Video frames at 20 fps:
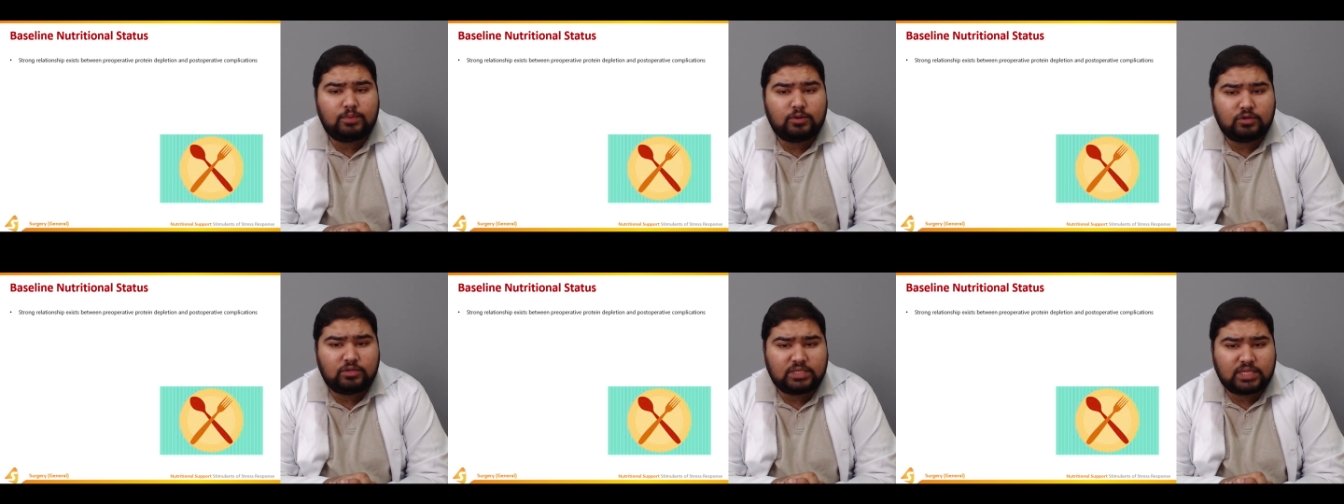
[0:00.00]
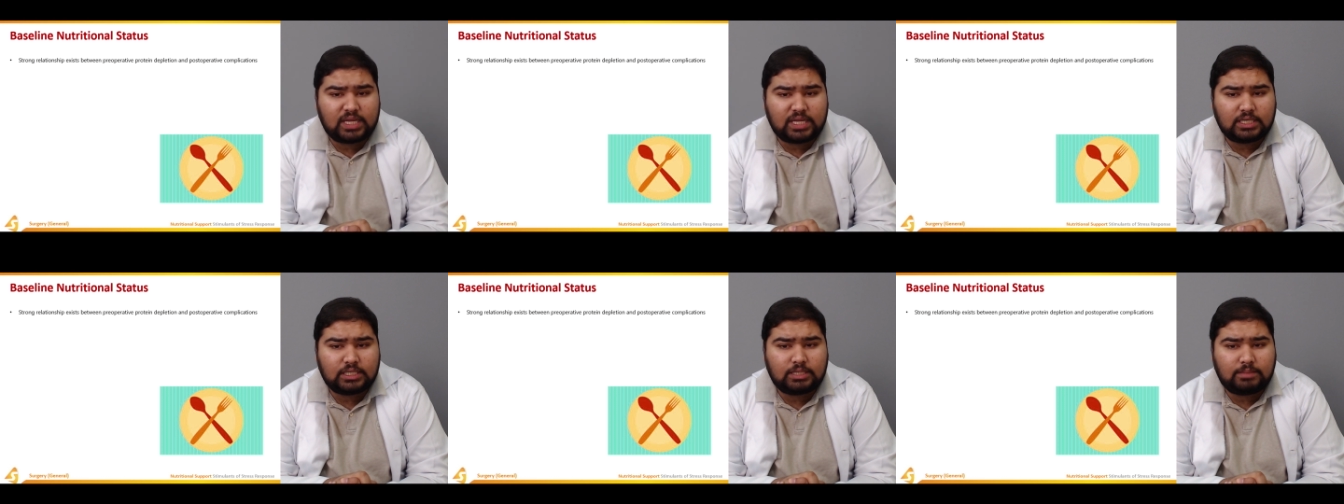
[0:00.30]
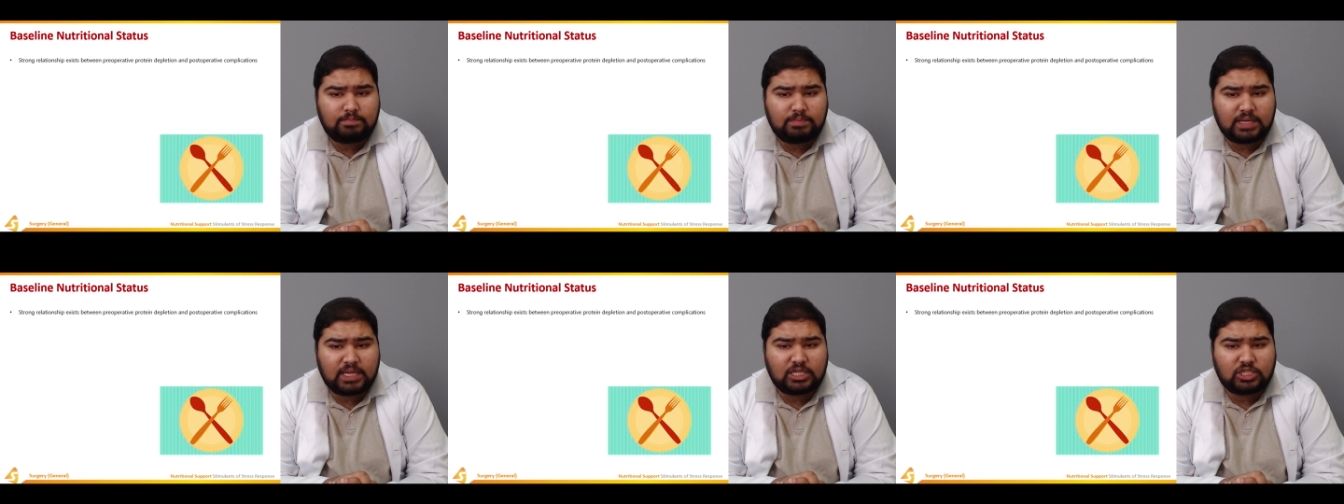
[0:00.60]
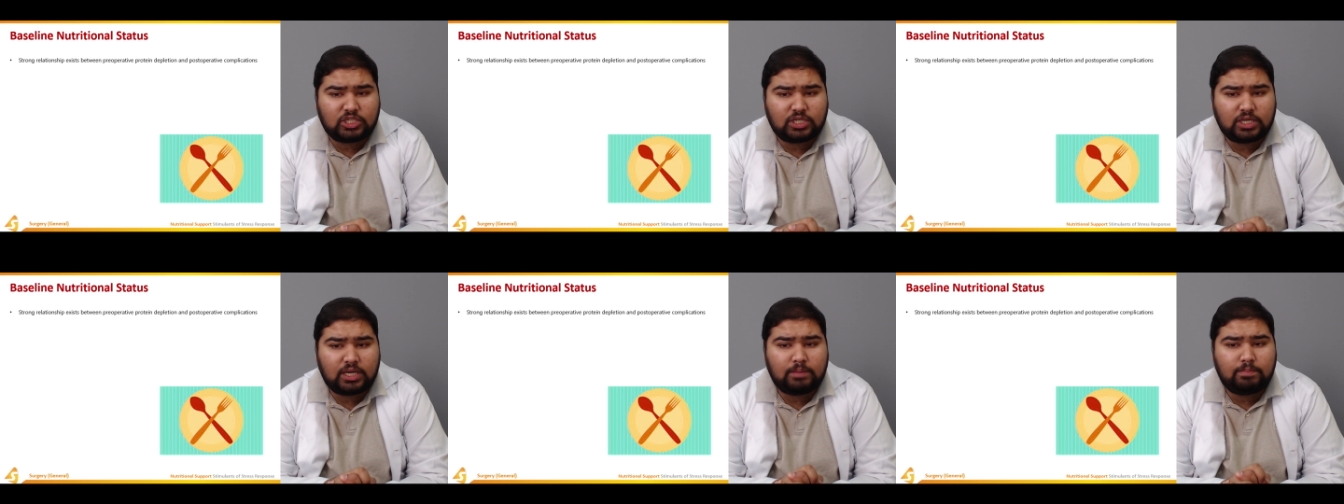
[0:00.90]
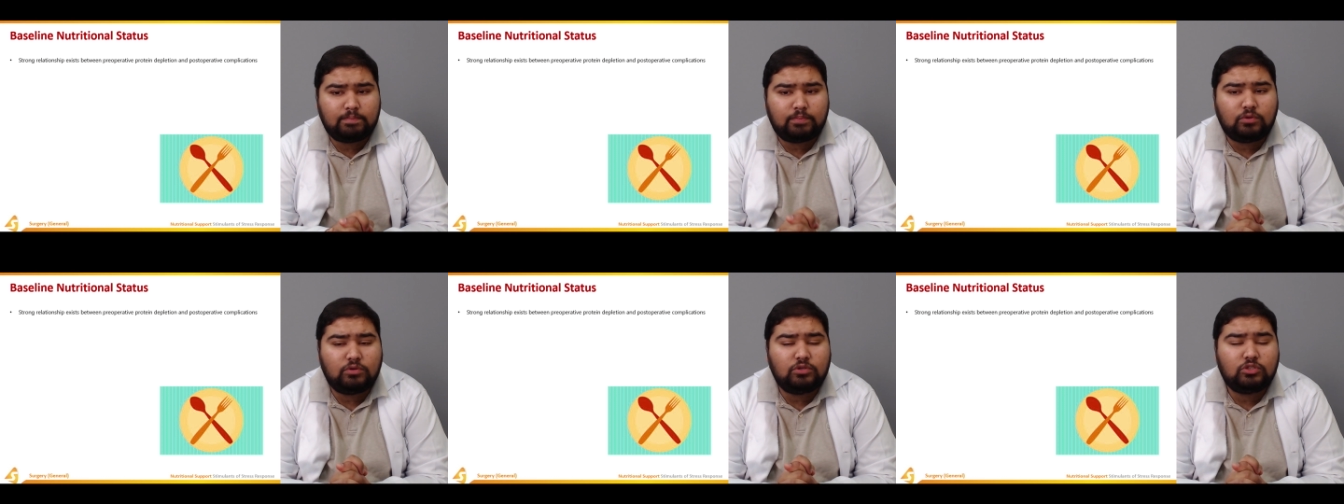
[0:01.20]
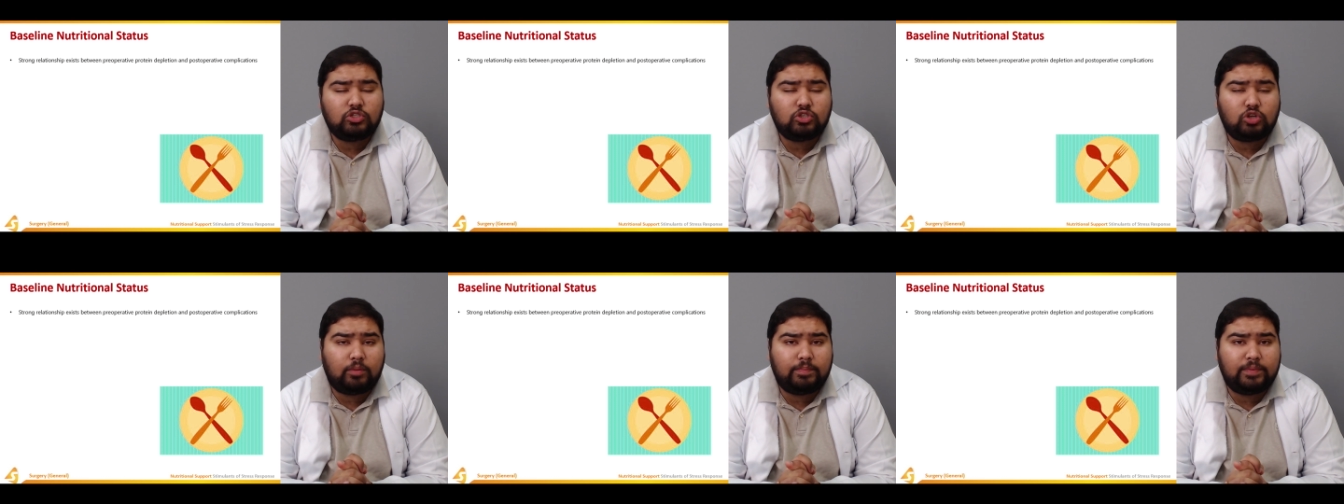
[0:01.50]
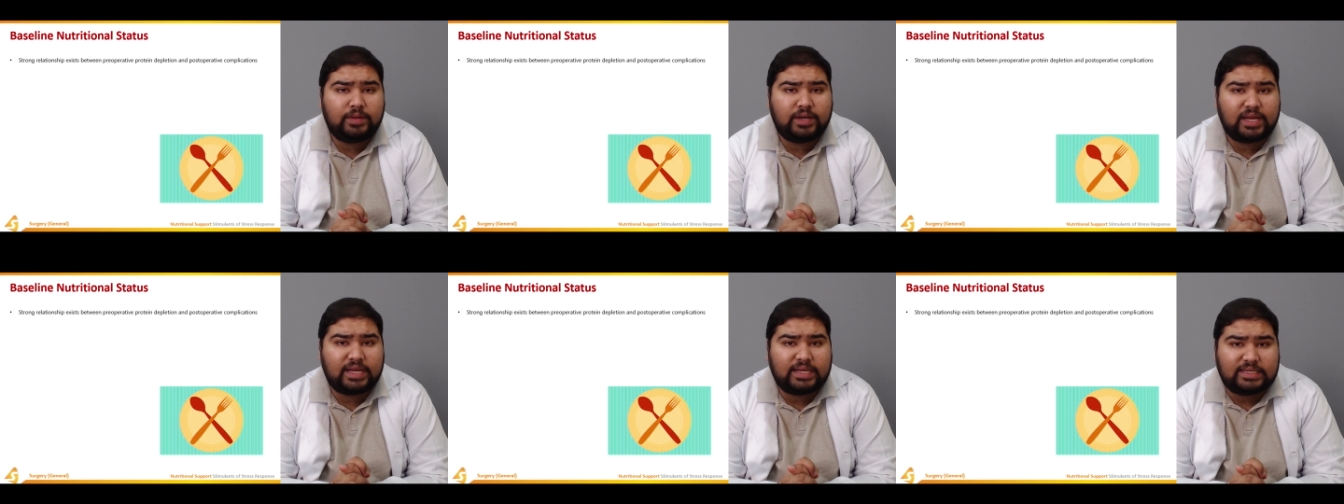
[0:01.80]
protein depletion and
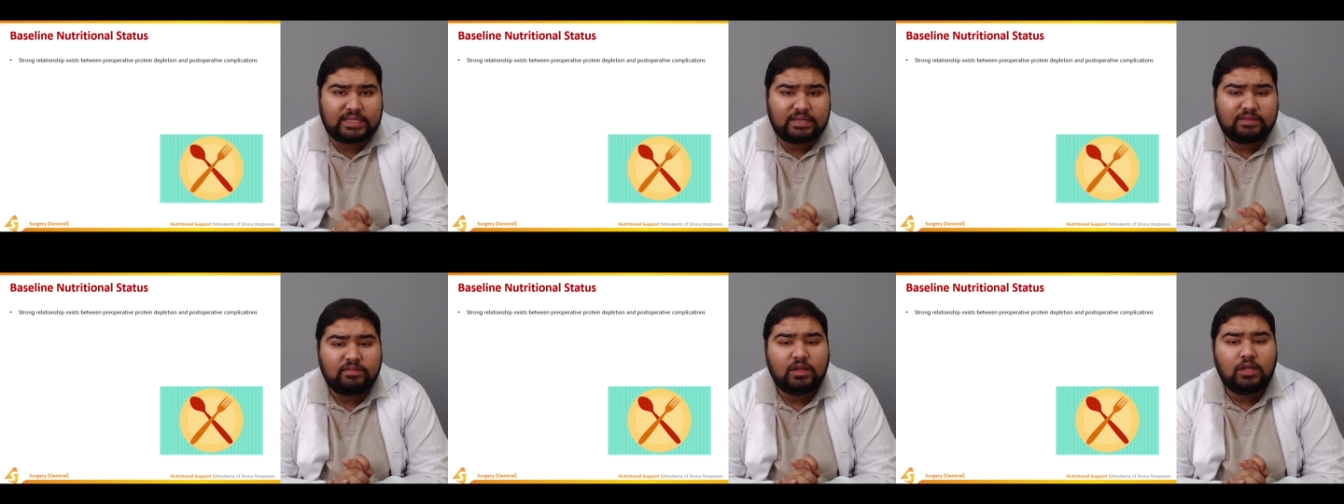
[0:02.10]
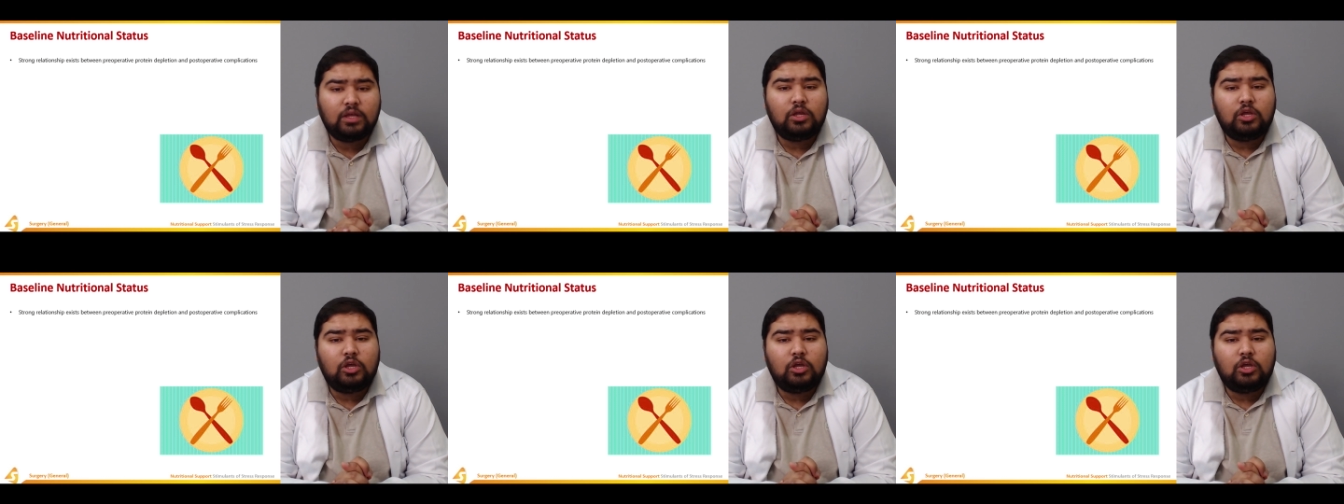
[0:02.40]
post-operative